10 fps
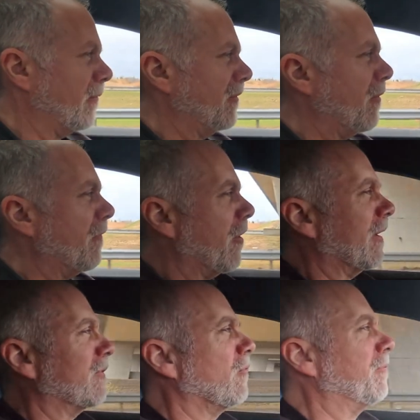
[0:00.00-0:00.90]
So far I
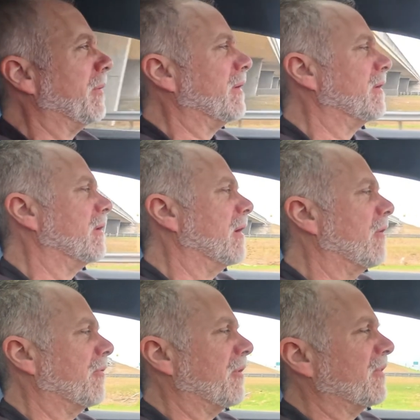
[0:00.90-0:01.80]
guess we've been
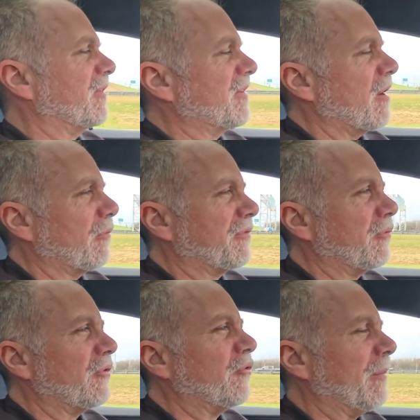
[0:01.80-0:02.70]
out of the 6 hours,
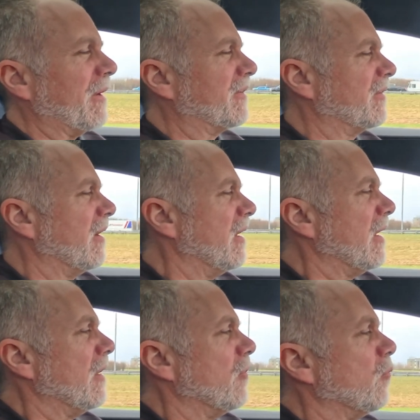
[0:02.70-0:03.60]
22 minutes.
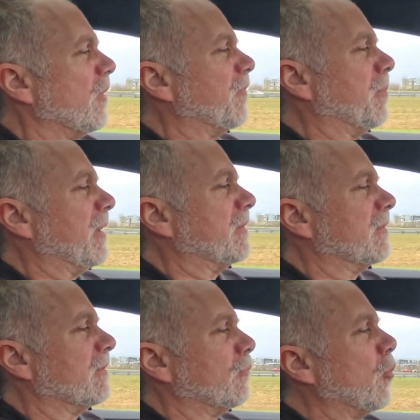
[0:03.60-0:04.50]
We've been
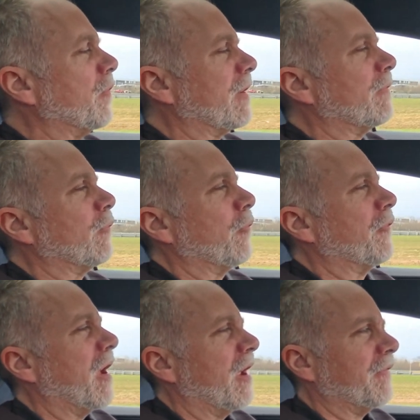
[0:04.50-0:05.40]
moving for
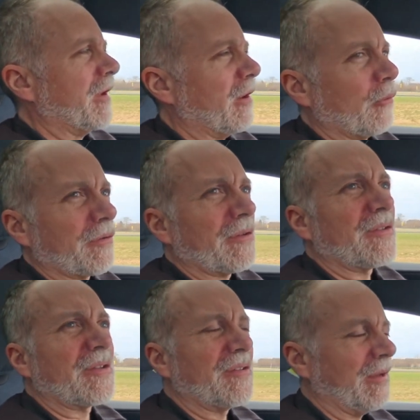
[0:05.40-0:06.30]
5 hours and
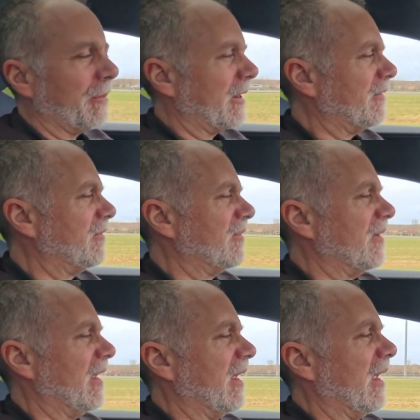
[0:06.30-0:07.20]
16 minutes
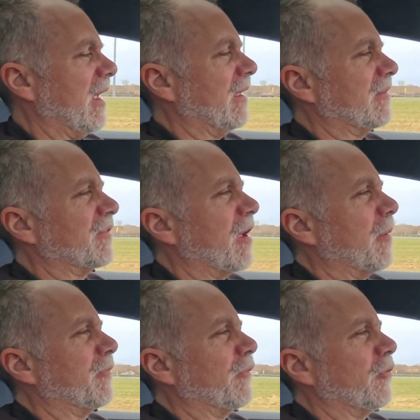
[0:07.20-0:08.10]
and
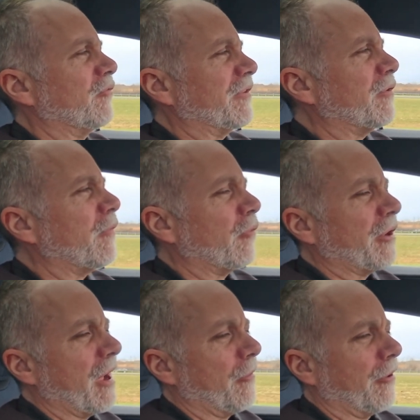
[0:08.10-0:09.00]
stopped for just over an
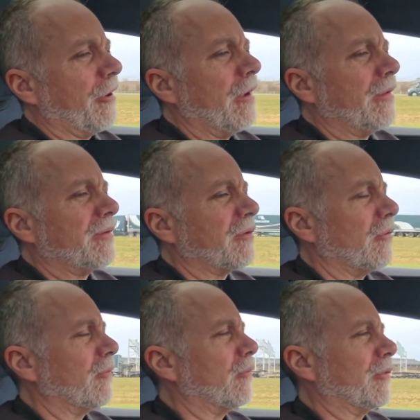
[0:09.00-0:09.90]
hour.
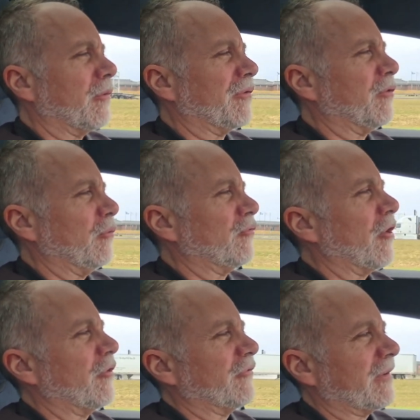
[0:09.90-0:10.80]
So with those 2
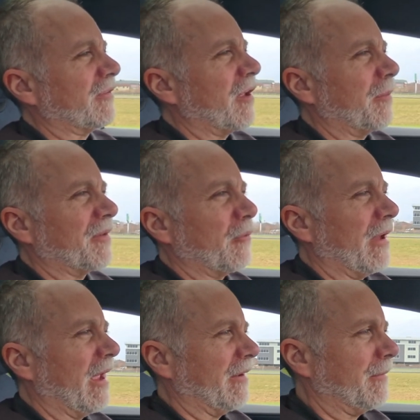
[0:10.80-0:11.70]
charging stops that we
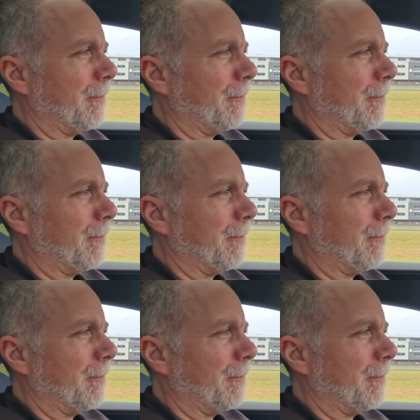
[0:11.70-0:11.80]
had.